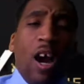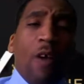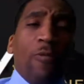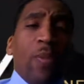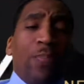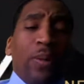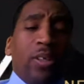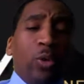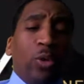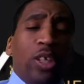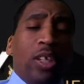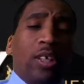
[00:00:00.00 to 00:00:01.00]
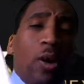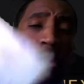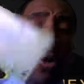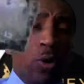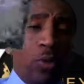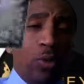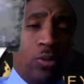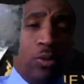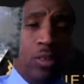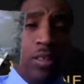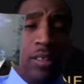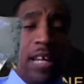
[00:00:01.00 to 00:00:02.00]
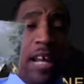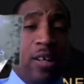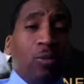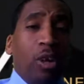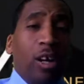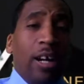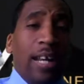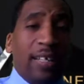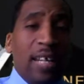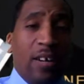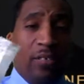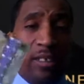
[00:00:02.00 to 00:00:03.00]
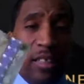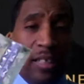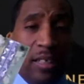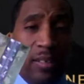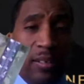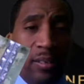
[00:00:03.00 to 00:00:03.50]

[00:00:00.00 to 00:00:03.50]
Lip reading: we producing gold that the world has never seen,